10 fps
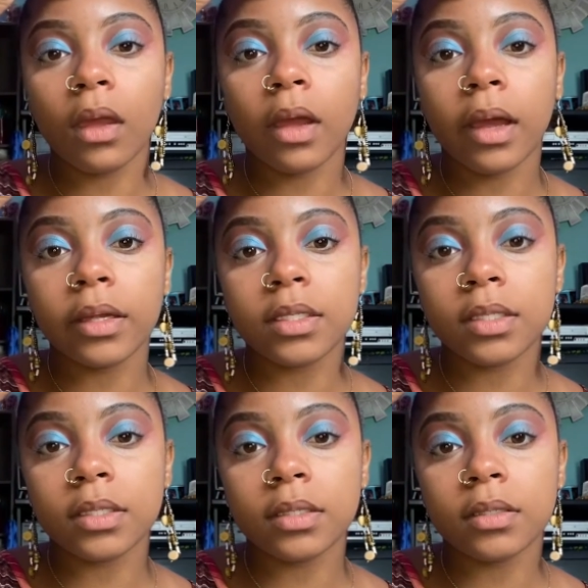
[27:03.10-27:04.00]
I
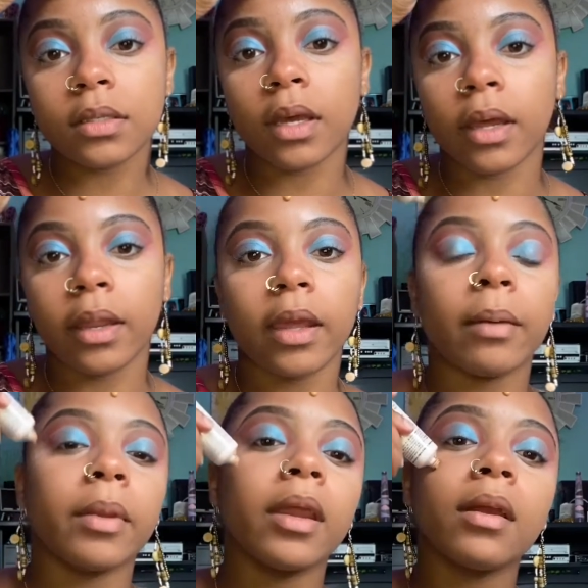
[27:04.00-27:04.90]
just a
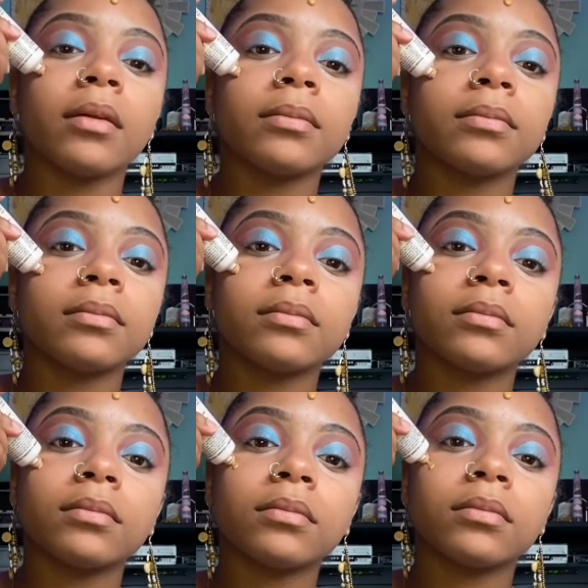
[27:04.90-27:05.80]
dab there,
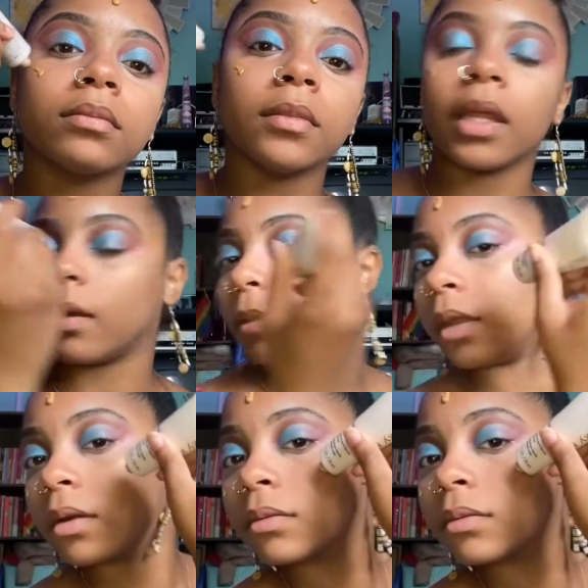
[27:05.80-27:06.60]
dab there,